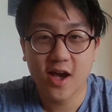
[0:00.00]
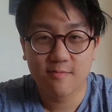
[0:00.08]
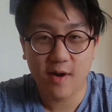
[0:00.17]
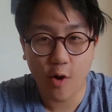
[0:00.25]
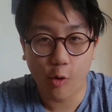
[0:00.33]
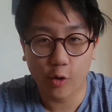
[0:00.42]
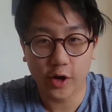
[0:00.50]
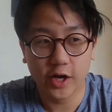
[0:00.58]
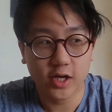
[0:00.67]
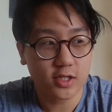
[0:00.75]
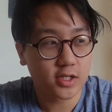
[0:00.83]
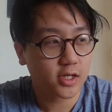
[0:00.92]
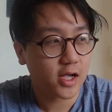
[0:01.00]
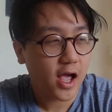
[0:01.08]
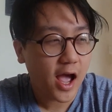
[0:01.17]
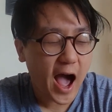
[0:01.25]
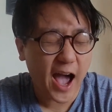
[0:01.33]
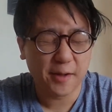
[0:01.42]
my horniness.
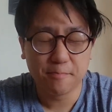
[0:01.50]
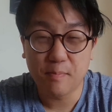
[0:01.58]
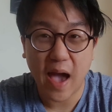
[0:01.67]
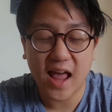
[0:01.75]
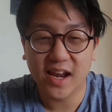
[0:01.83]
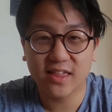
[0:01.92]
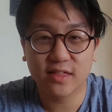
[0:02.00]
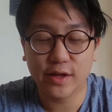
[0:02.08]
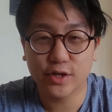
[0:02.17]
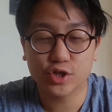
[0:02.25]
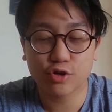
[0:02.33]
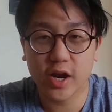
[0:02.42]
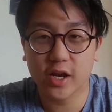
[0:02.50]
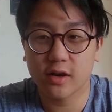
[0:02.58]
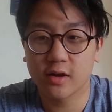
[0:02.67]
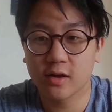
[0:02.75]
I can barely think straight.